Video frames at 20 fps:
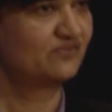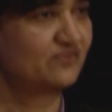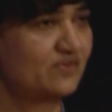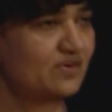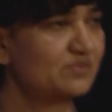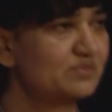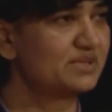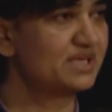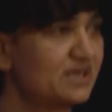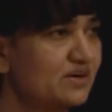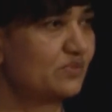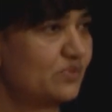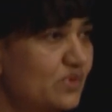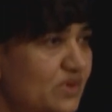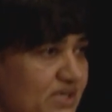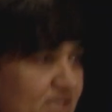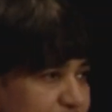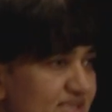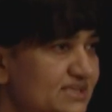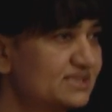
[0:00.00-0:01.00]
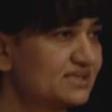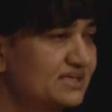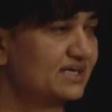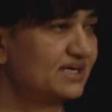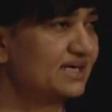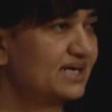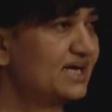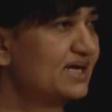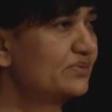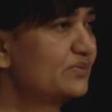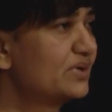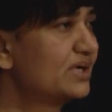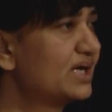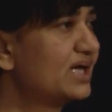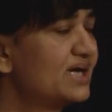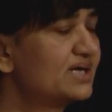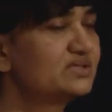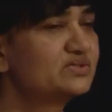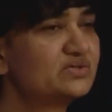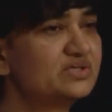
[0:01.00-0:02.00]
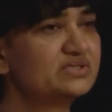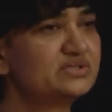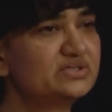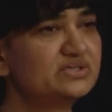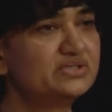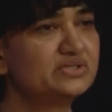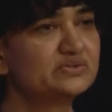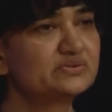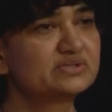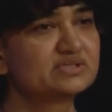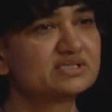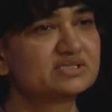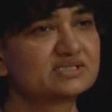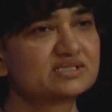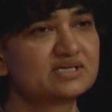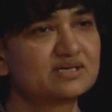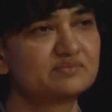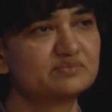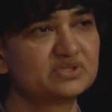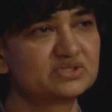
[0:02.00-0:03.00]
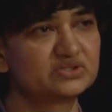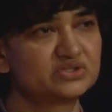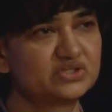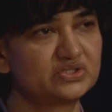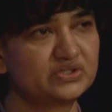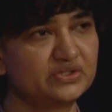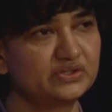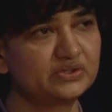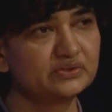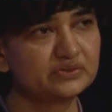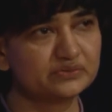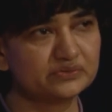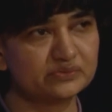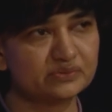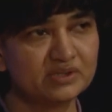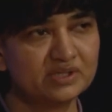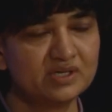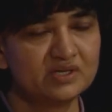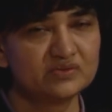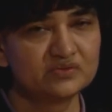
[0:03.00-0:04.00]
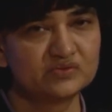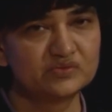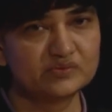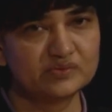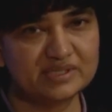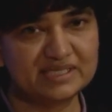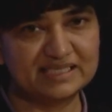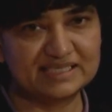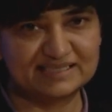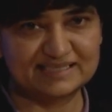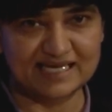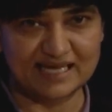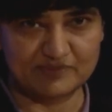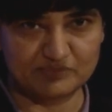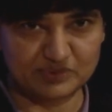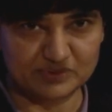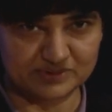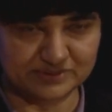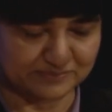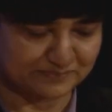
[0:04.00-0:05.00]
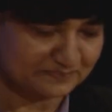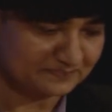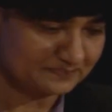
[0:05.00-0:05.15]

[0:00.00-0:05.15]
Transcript: from their voice. And I would like to introduce this subject to you through an example.